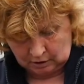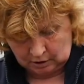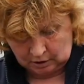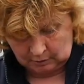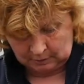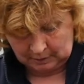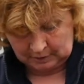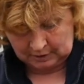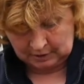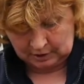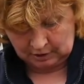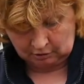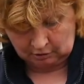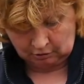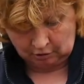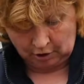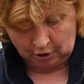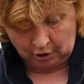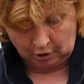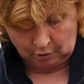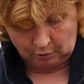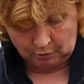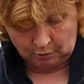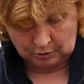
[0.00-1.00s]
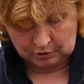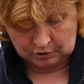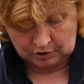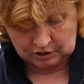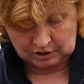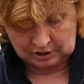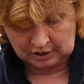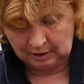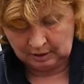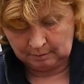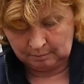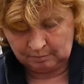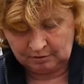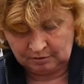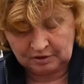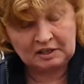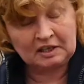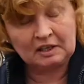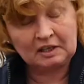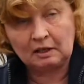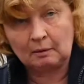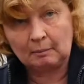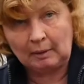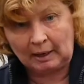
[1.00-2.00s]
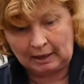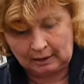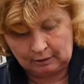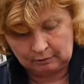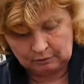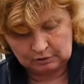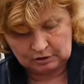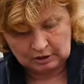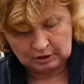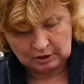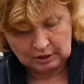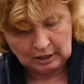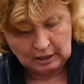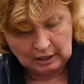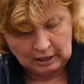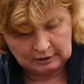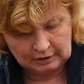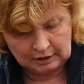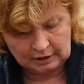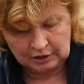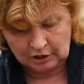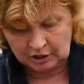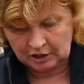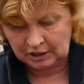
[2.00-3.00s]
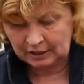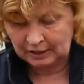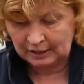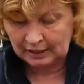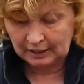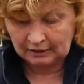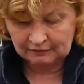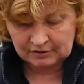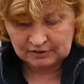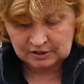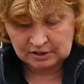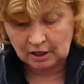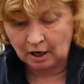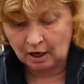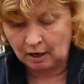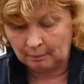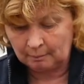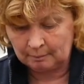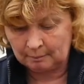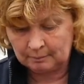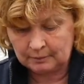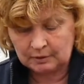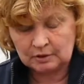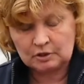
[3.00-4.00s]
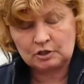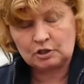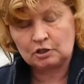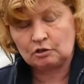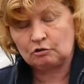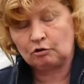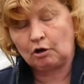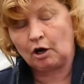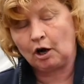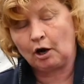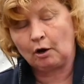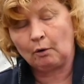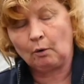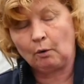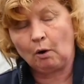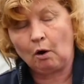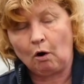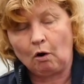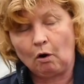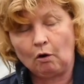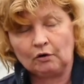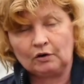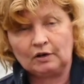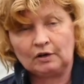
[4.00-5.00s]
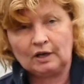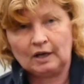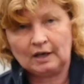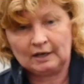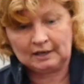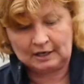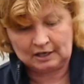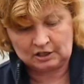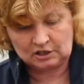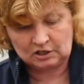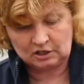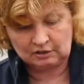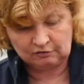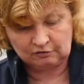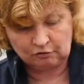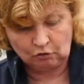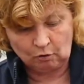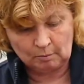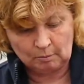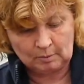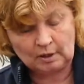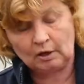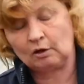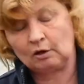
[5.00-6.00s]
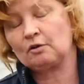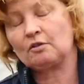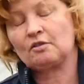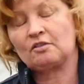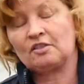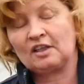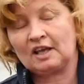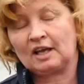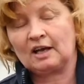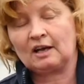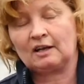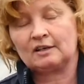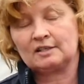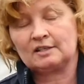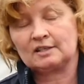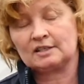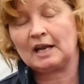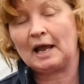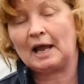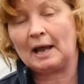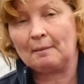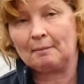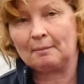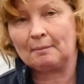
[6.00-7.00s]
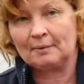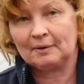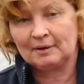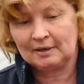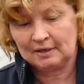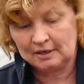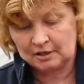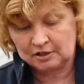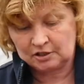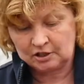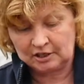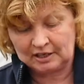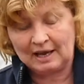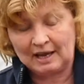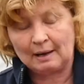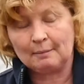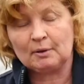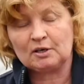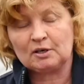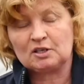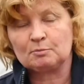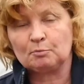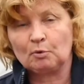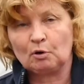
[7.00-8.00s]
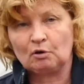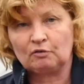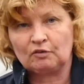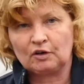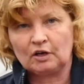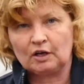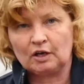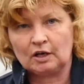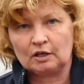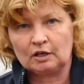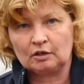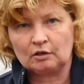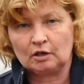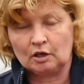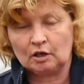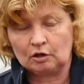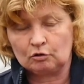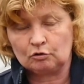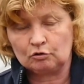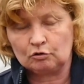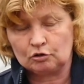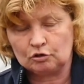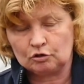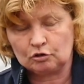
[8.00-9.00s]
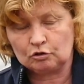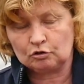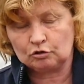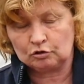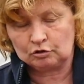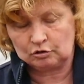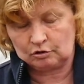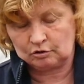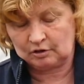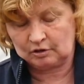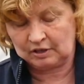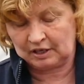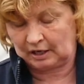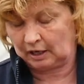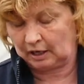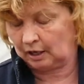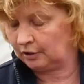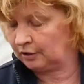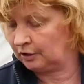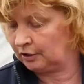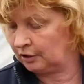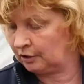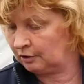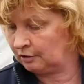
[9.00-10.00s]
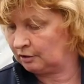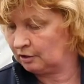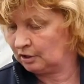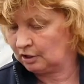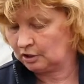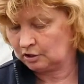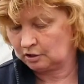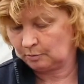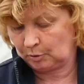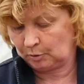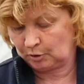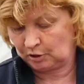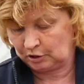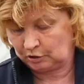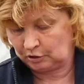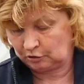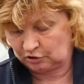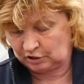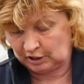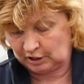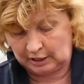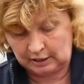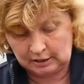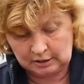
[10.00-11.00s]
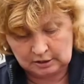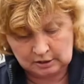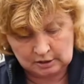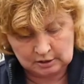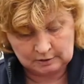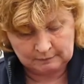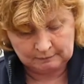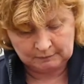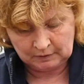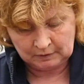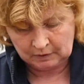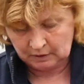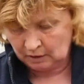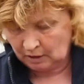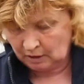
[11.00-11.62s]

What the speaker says: So as they grow, just keep thinning them out, and then you can leave some to grow on and actually form a lot thicker stem, so you get much more of a good thick onion to put in your salads.